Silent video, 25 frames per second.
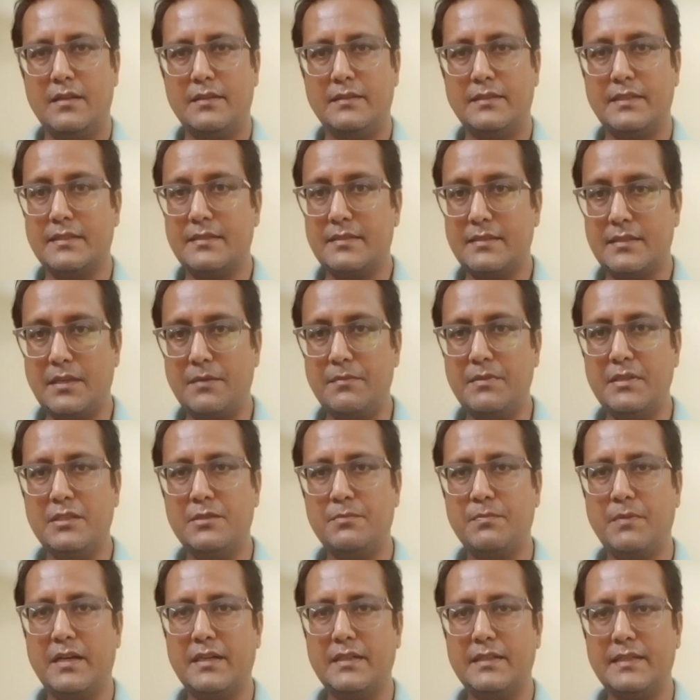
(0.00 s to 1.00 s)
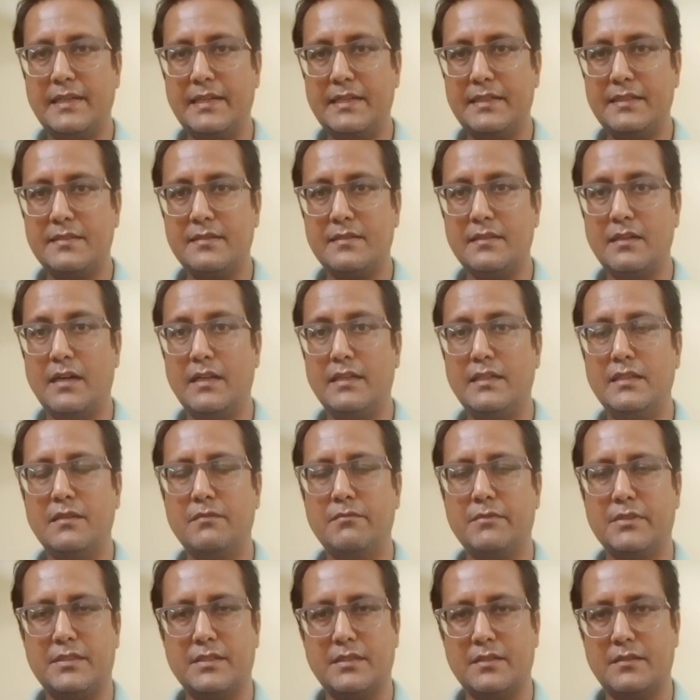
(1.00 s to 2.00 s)
The savings part, it's
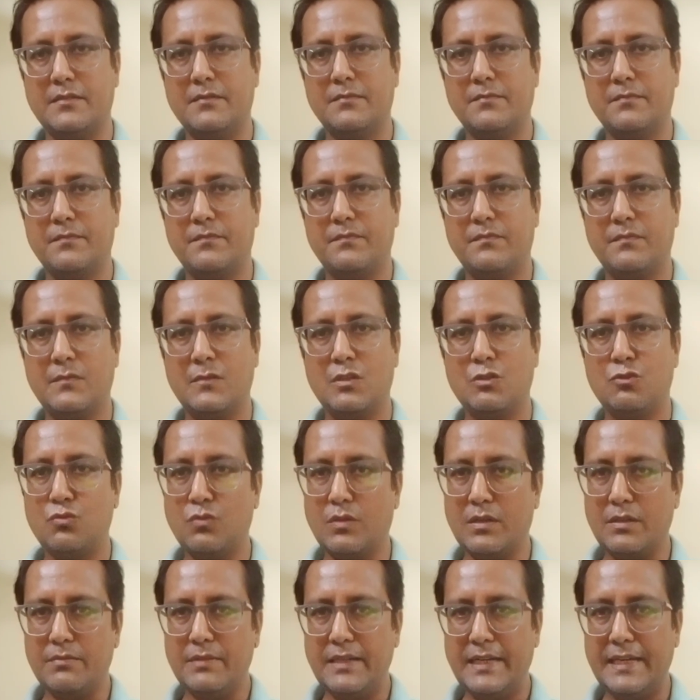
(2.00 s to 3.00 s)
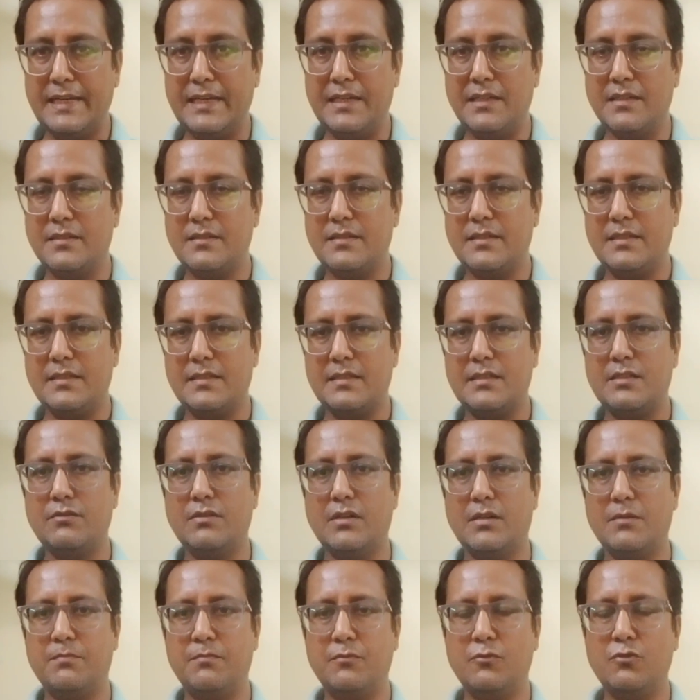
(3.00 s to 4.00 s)
unlimited. So whatever interest you
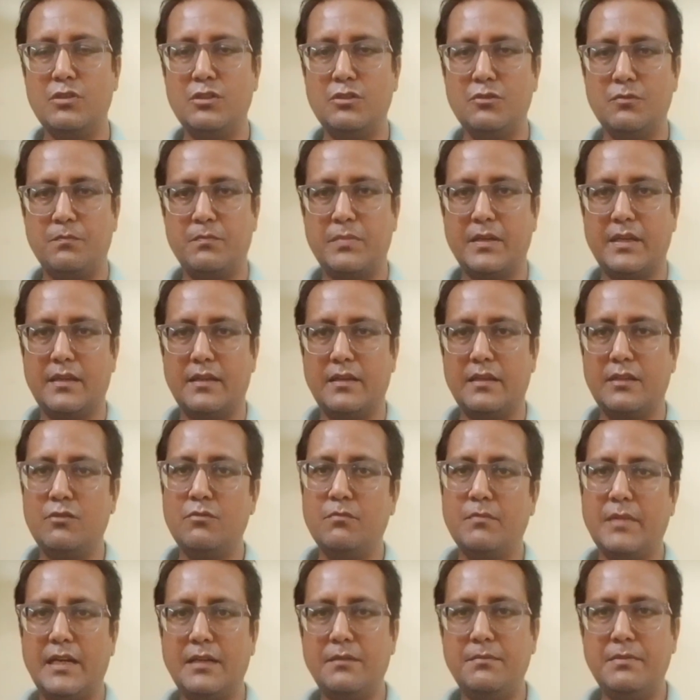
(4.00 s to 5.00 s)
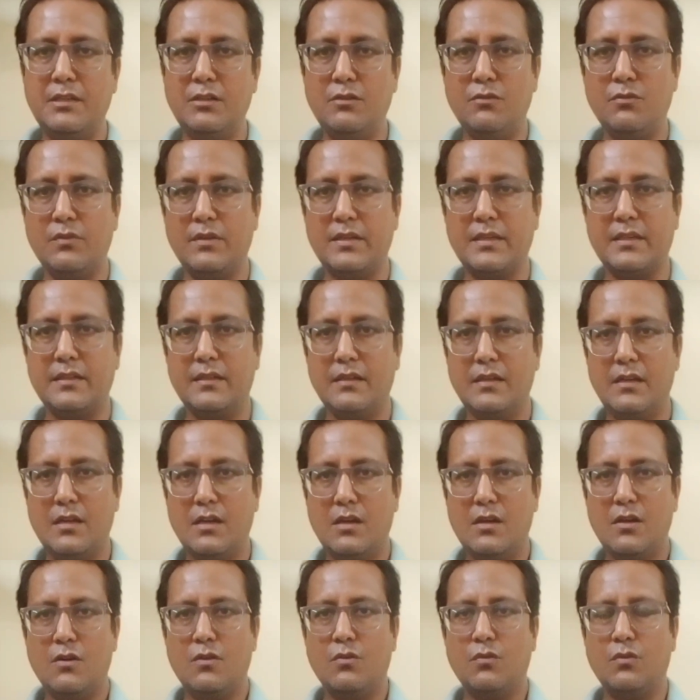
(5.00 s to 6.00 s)
are going to pay, you might be knowing,
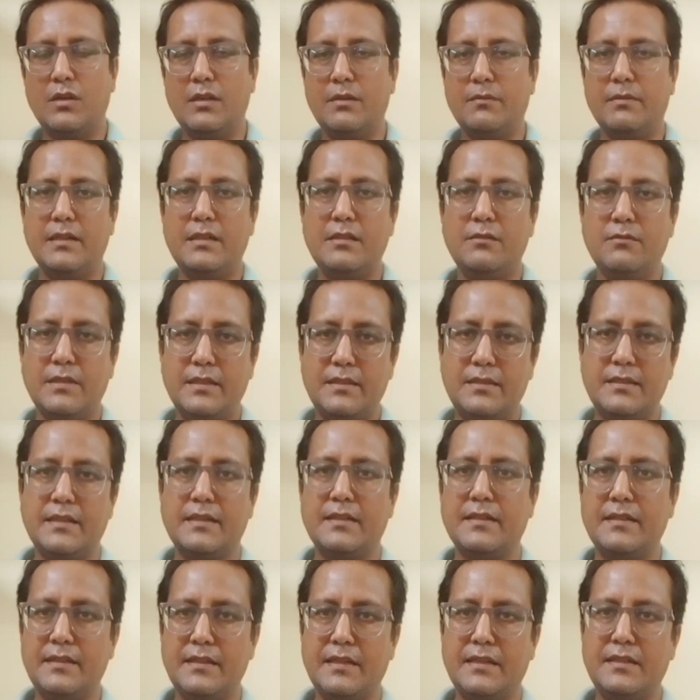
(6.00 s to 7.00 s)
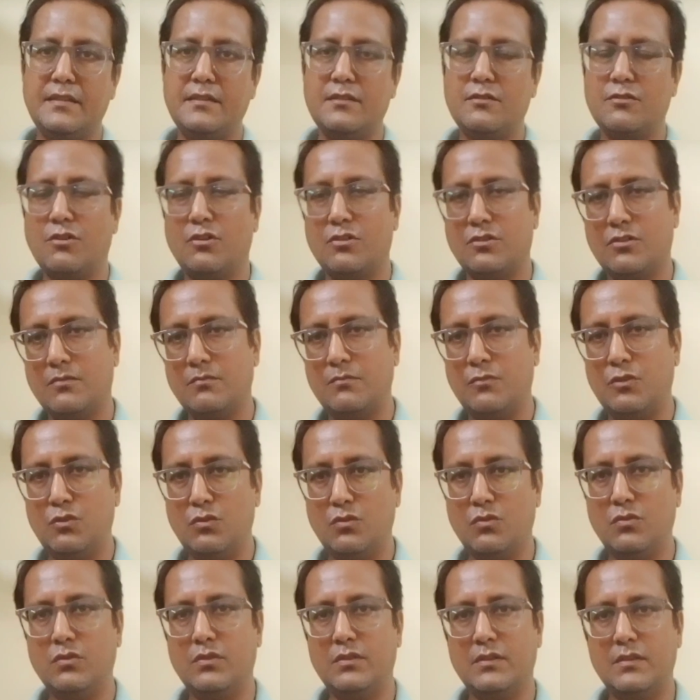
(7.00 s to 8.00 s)
whenever you are taking any sort of
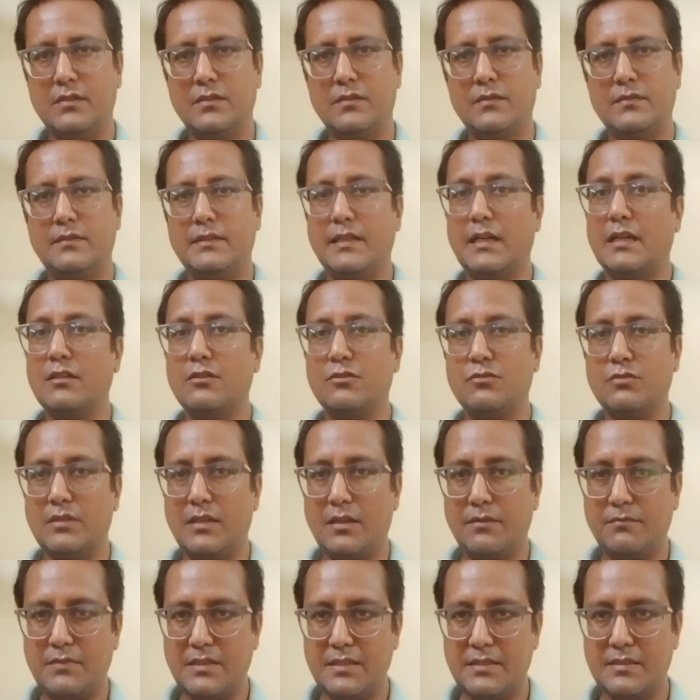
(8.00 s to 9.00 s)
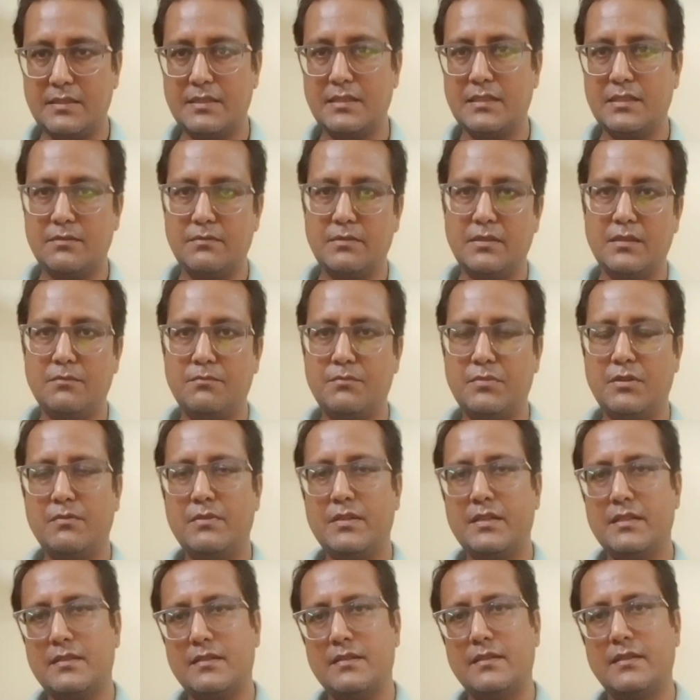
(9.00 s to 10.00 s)
loan, that also we have discussed even
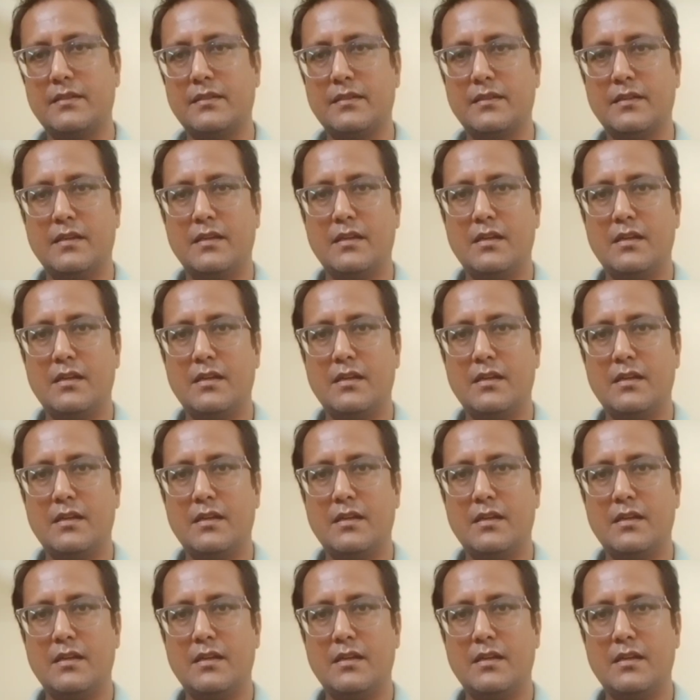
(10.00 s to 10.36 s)
previously